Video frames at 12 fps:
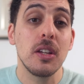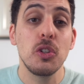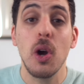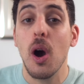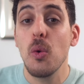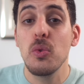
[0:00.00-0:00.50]

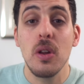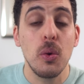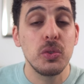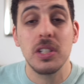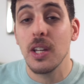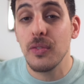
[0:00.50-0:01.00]
your own
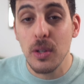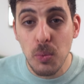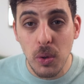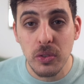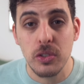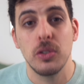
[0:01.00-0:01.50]
notes if you
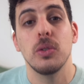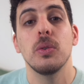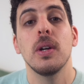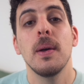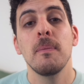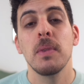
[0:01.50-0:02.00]
want to.
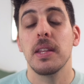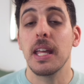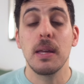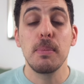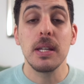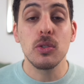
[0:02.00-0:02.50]
They
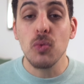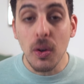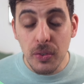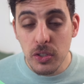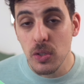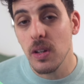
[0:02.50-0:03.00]
can be as
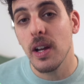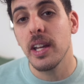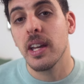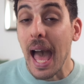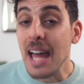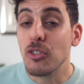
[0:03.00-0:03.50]
rough as you
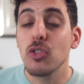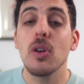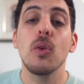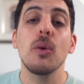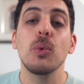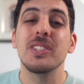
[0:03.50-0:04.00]
like, and
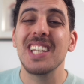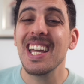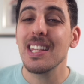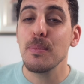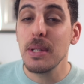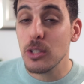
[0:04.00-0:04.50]
Granola will
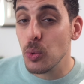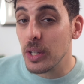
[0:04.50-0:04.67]
take them into